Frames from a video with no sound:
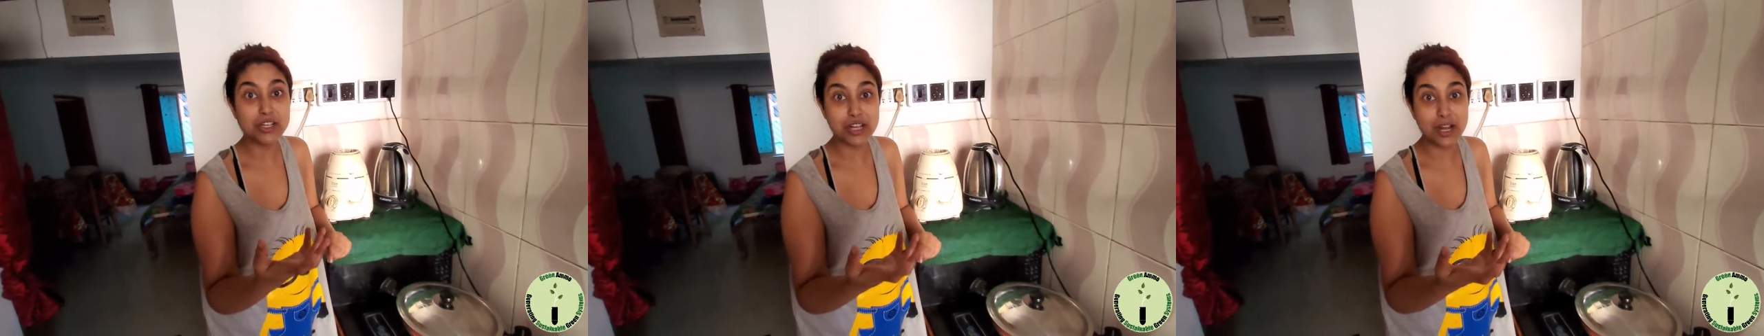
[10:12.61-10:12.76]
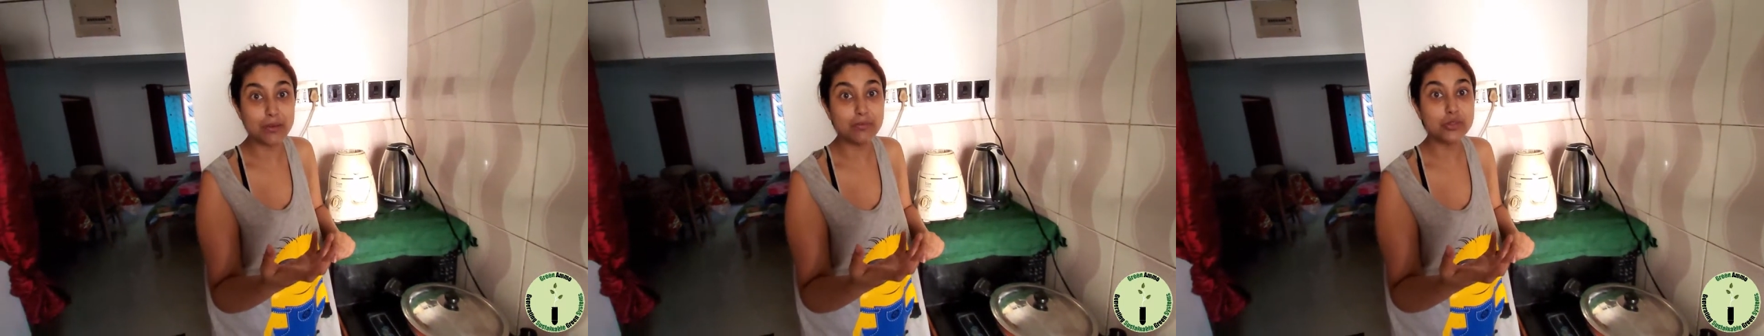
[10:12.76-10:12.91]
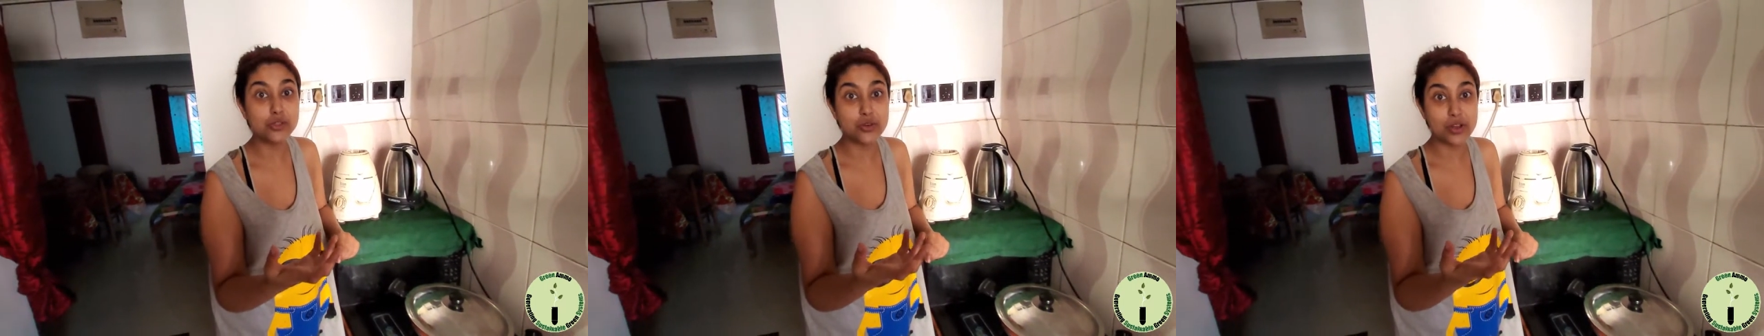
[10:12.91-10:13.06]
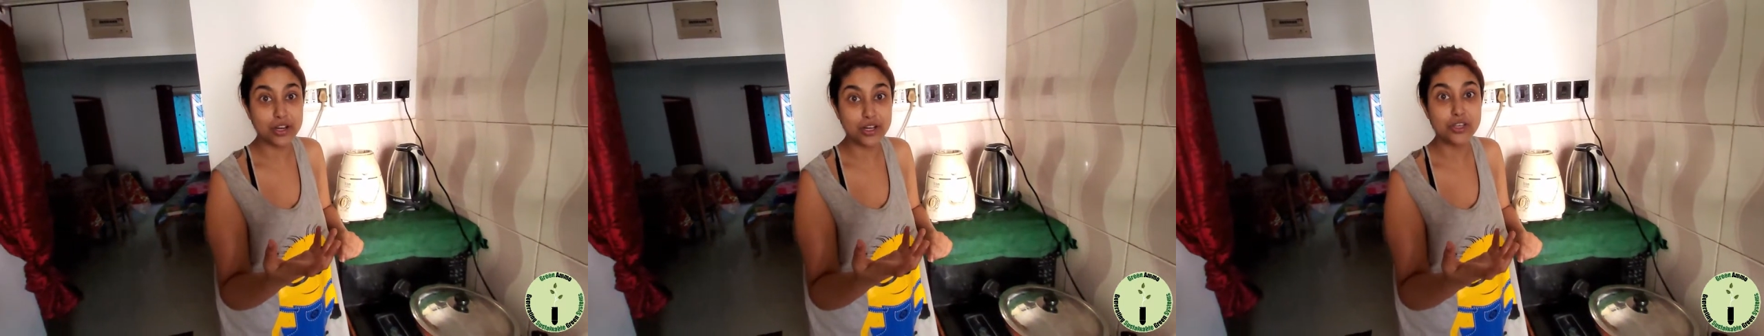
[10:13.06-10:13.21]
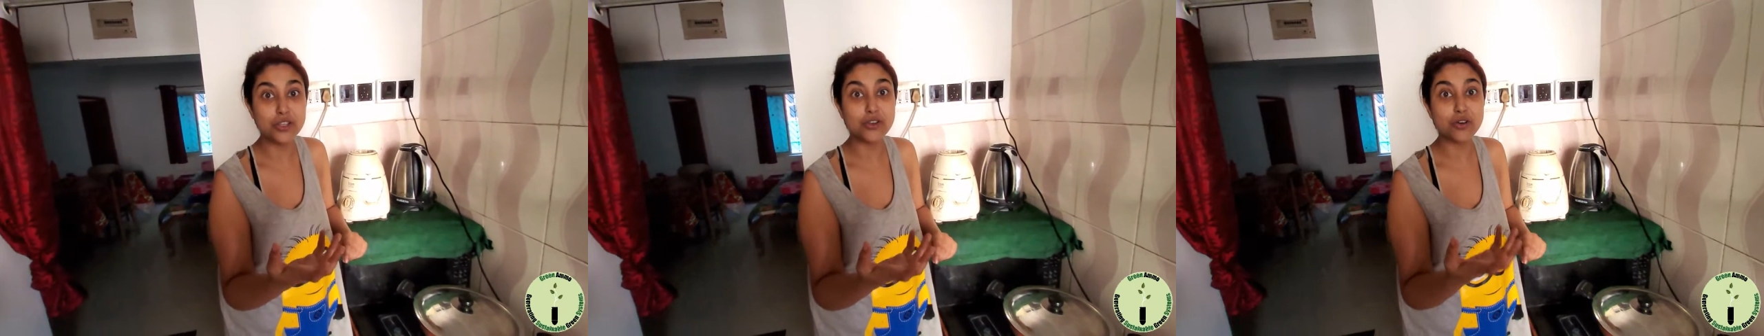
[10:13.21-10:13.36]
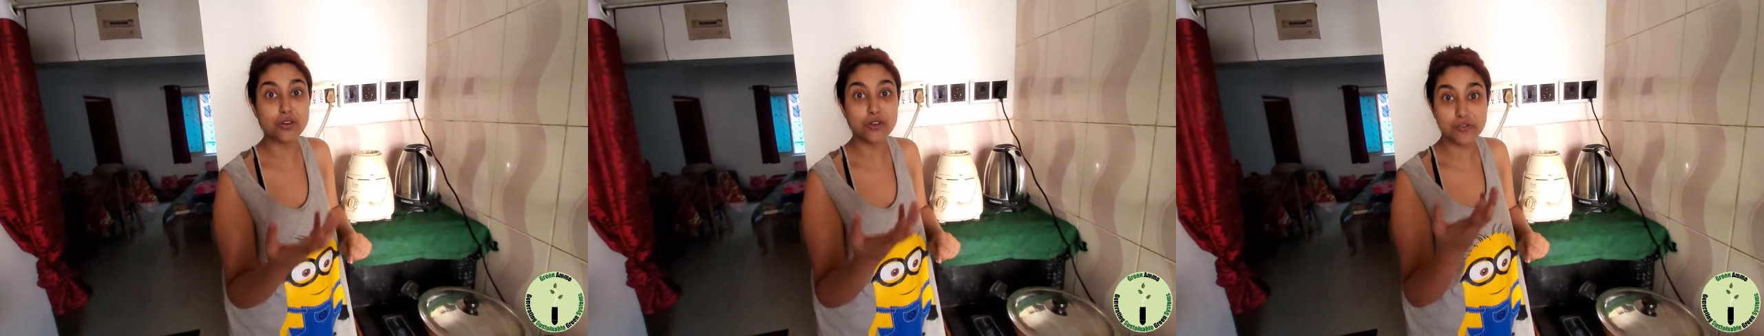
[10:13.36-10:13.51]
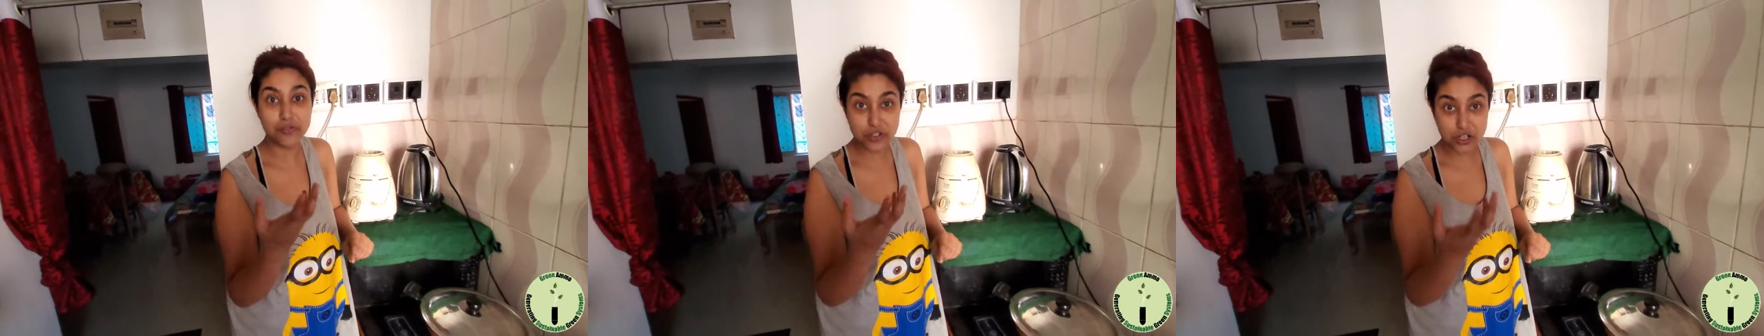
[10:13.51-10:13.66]
it comes to any
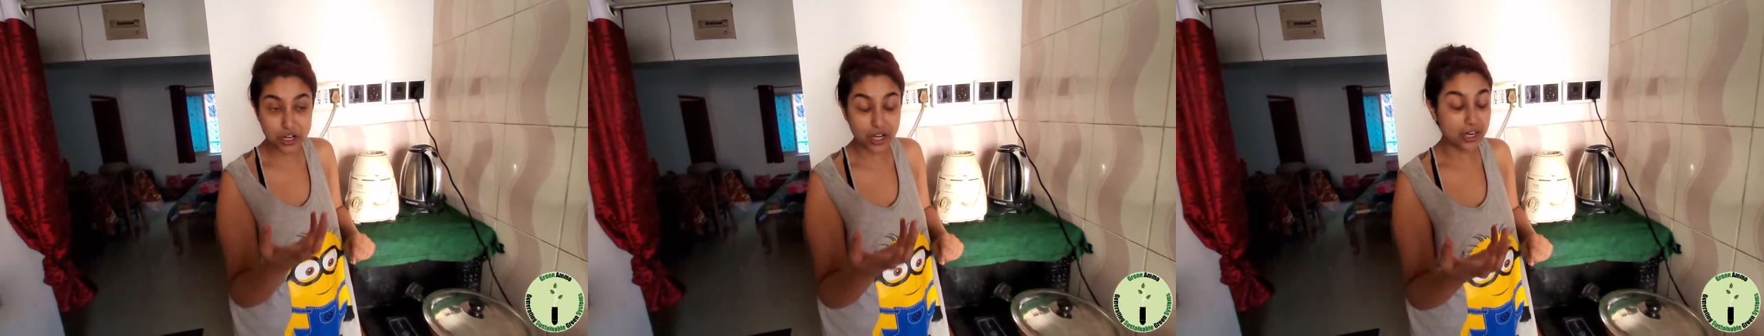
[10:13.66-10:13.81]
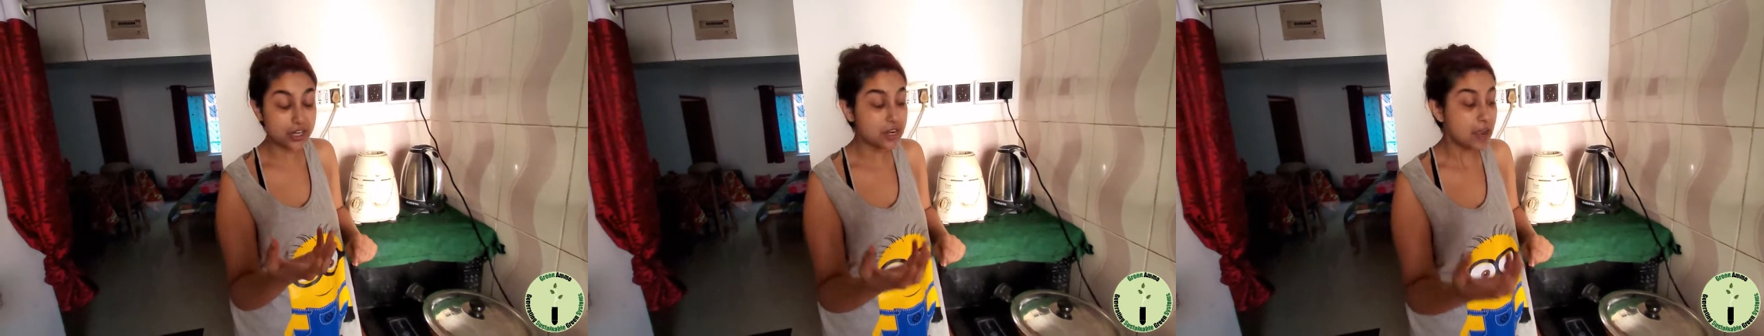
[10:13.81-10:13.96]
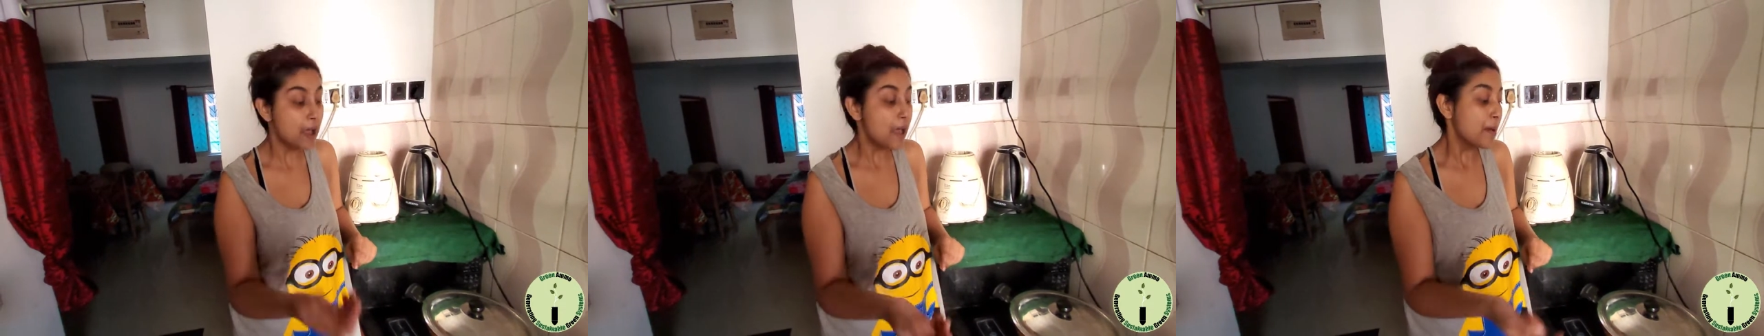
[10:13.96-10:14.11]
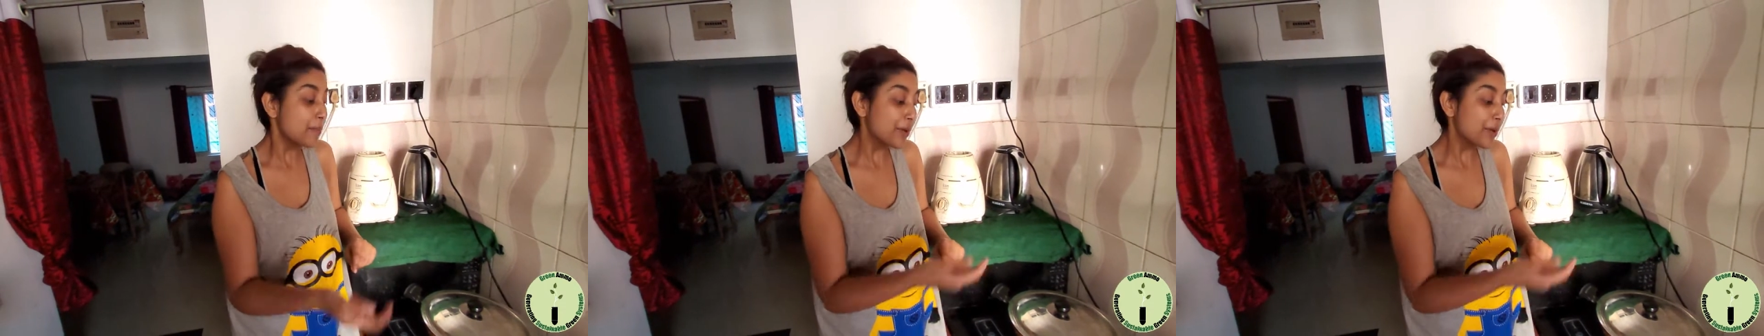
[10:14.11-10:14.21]
sort of chaat,